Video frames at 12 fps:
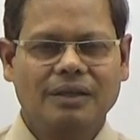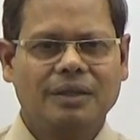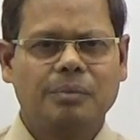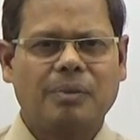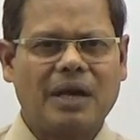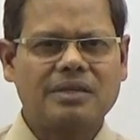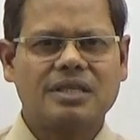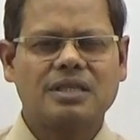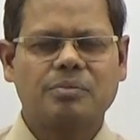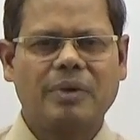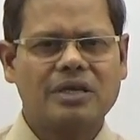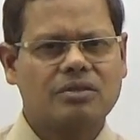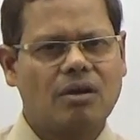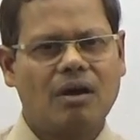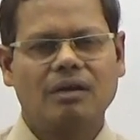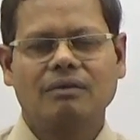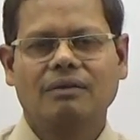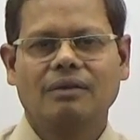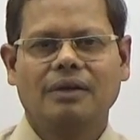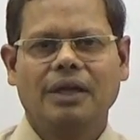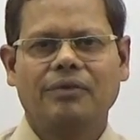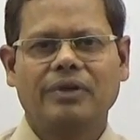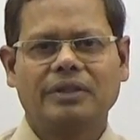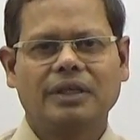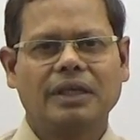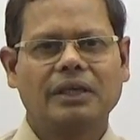the price is based on everything